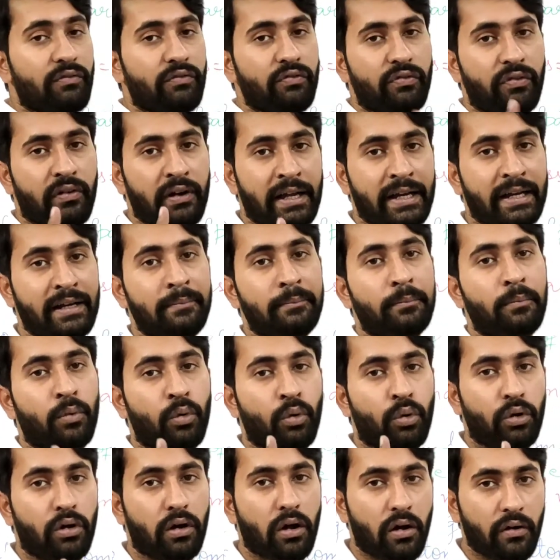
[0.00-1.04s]
1
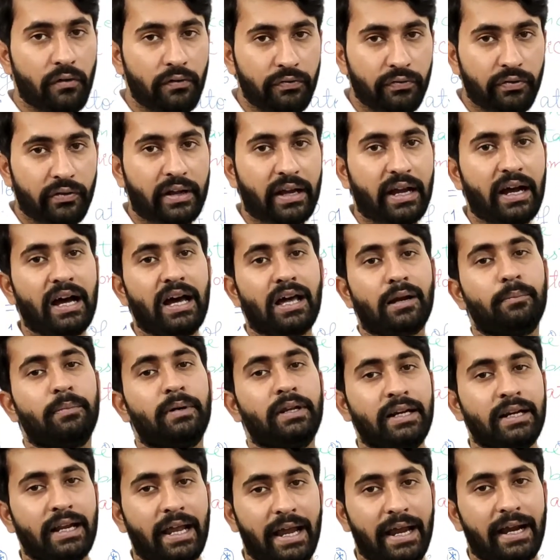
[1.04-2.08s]
mole of
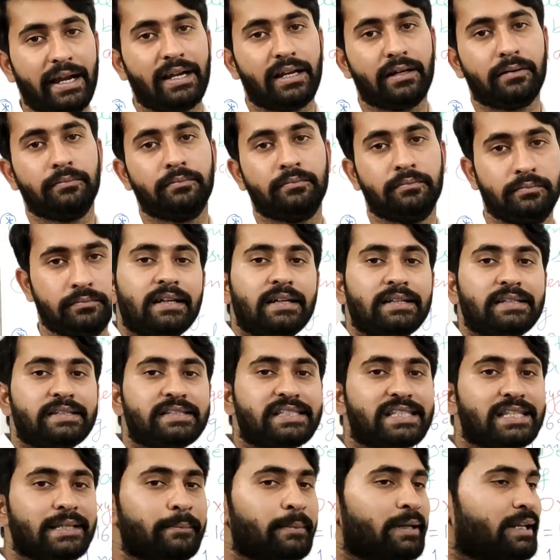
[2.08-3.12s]
carbon atom.
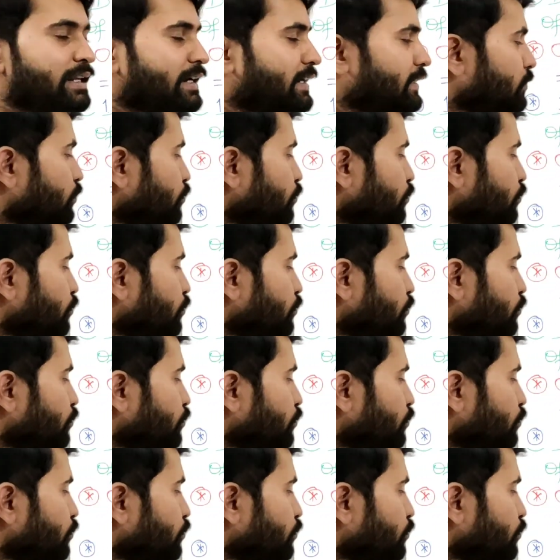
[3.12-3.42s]
Similar